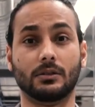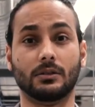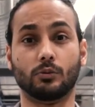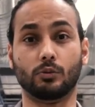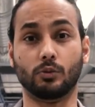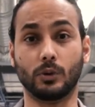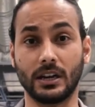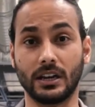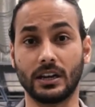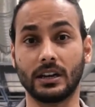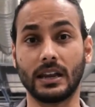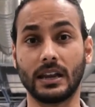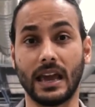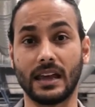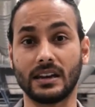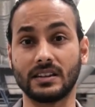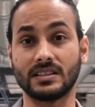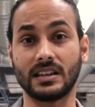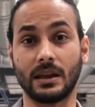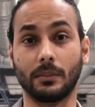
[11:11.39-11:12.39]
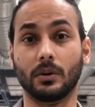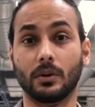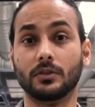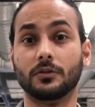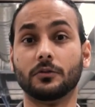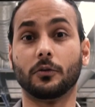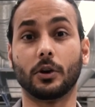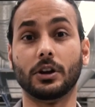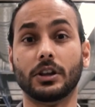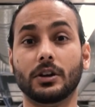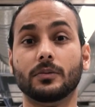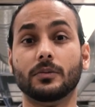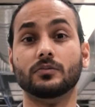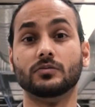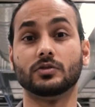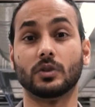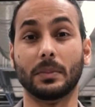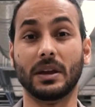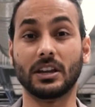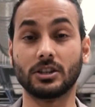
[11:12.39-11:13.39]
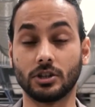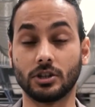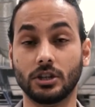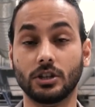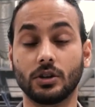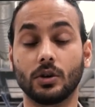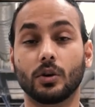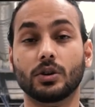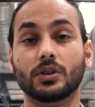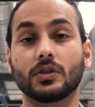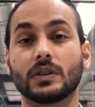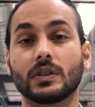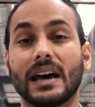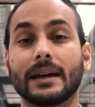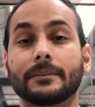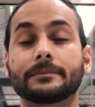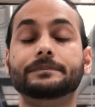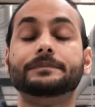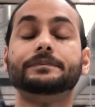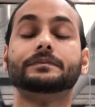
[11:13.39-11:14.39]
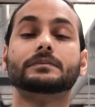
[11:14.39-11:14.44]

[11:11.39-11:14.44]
written and assembled for you. So make sure you go do that.